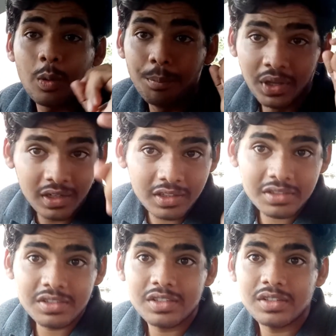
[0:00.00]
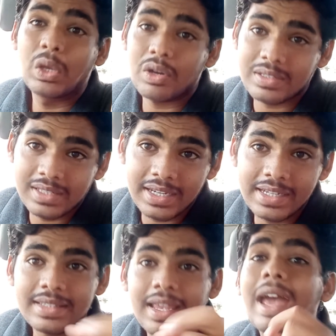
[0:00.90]
mirrors, your
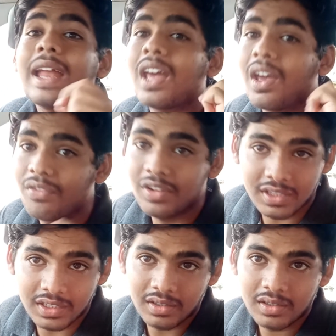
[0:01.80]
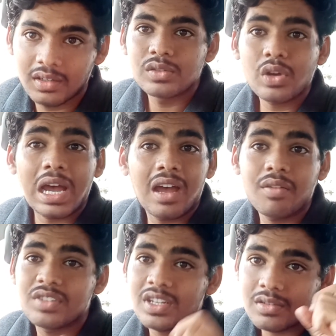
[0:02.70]
seats and everything. So I have
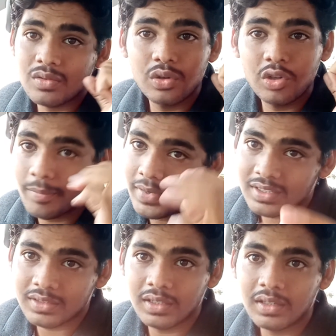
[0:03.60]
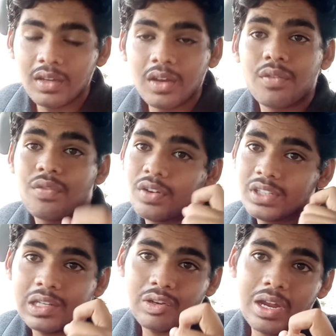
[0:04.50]
just told you a basic thing.
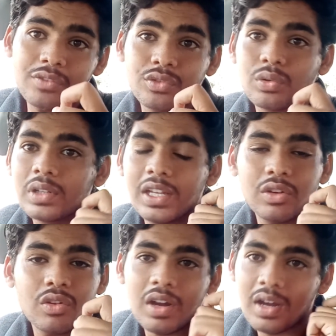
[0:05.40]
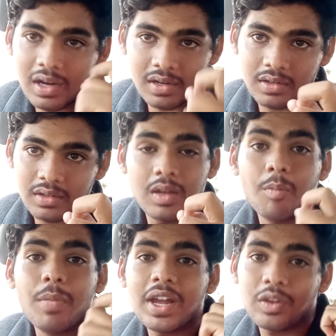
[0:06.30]
Further, you have to clean your car
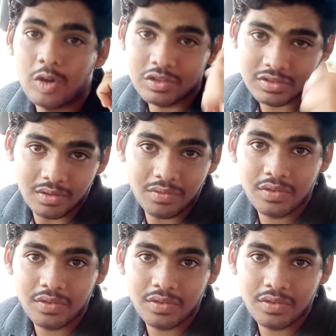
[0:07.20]
by yourself